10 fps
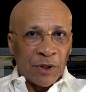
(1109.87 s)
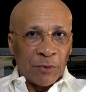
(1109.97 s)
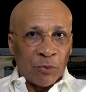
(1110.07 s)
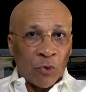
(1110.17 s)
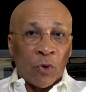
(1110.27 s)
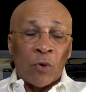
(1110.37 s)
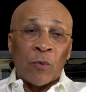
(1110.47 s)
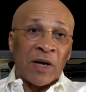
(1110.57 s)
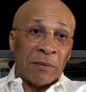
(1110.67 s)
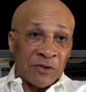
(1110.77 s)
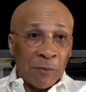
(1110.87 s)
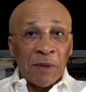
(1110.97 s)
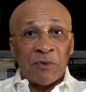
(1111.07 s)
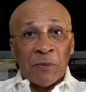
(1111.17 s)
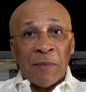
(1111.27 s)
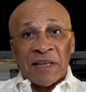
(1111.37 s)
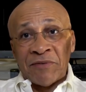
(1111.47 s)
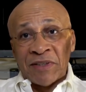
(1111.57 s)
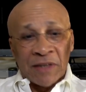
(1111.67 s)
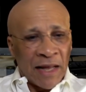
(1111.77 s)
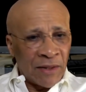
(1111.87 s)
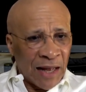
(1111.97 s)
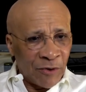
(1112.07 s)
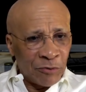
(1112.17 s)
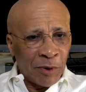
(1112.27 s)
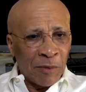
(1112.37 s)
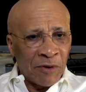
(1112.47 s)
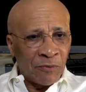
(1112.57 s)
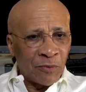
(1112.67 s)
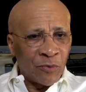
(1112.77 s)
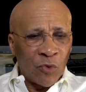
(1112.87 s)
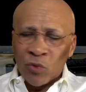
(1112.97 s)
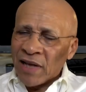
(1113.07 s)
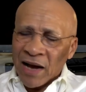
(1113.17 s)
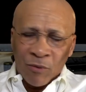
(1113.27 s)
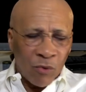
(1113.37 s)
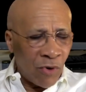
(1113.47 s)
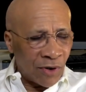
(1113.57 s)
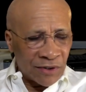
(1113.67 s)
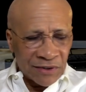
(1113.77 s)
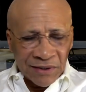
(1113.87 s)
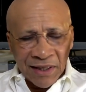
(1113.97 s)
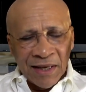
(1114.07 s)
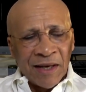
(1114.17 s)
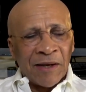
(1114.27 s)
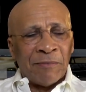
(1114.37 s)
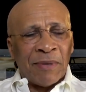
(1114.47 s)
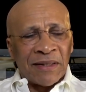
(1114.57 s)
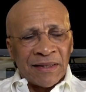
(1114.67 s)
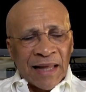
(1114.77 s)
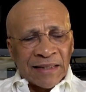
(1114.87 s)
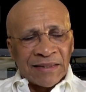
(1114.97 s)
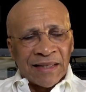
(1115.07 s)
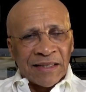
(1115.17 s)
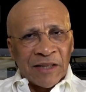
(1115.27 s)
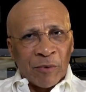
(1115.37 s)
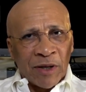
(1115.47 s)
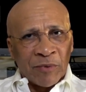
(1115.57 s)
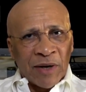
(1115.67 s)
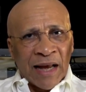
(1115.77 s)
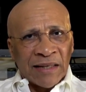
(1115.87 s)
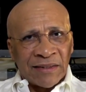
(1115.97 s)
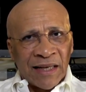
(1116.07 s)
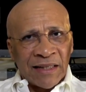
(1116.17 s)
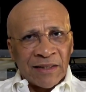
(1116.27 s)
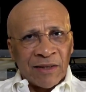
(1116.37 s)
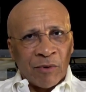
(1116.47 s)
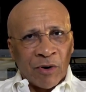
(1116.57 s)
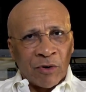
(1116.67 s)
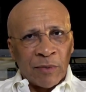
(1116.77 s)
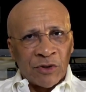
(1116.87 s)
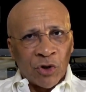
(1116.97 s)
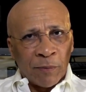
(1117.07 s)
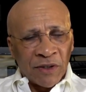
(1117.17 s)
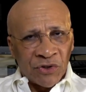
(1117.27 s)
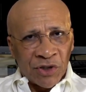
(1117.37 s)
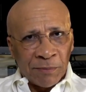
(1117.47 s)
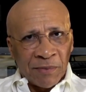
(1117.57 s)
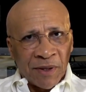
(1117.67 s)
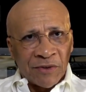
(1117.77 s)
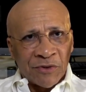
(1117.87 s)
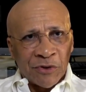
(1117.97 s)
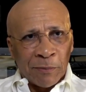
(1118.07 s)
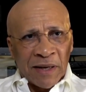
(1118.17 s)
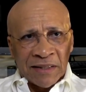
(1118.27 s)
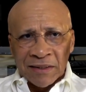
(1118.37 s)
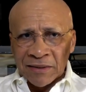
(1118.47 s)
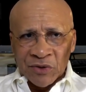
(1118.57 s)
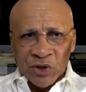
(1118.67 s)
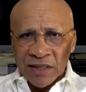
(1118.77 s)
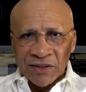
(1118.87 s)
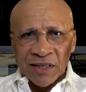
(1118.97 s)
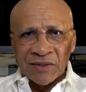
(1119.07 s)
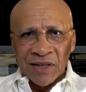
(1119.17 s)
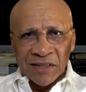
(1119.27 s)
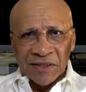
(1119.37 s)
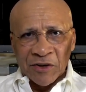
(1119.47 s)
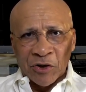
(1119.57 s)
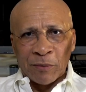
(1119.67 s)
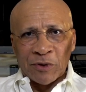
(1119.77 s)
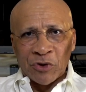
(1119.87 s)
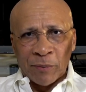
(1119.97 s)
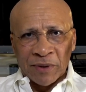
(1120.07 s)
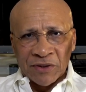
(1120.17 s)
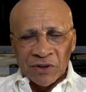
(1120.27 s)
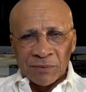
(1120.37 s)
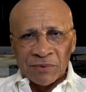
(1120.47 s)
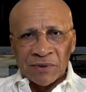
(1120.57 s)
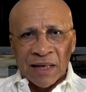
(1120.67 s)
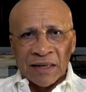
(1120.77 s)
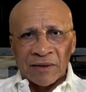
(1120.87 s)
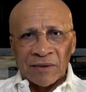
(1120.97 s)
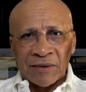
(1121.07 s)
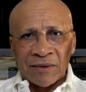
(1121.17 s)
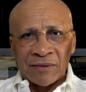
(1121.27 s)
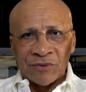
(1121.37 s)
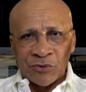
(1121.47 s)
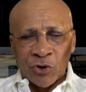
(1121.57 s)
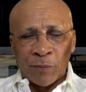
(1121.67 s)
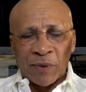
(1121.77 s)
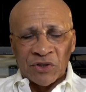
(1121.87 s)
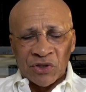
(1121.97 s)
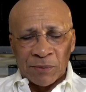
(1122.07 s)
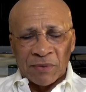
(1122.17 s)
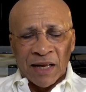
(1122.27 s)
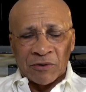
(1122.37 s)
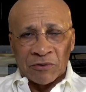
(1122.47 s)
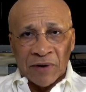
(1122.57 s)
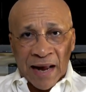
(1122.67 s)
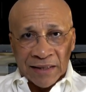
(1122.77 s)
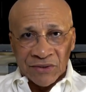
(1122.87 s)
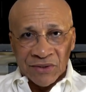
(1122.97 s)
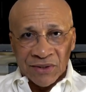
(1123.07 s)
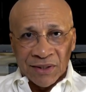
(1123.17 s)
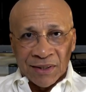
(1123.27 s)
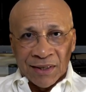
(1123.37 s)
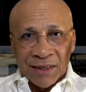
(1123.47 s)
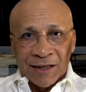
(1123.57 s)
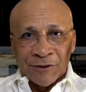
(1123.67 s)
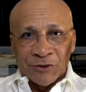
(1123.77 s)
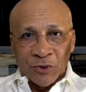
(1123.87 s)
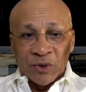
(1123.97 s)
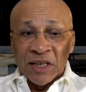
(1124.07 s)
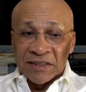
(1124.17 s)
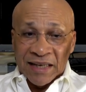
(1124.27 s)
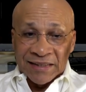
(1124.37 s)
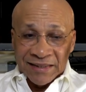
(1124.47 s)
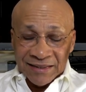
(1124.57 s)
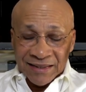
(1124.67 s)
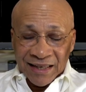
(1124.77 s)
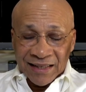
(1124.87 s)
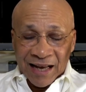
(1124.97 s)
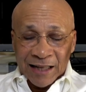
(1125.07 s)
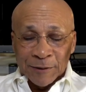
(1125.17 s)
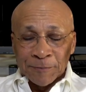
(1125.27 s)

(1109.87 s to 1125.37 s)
oh, wait a minute, somebody even, I don't remember who that was, but that said, I said they were going to be jumping ship, and somebody in the chat says, yes, they're going to be jumping ship like rats. So yes, I did say that.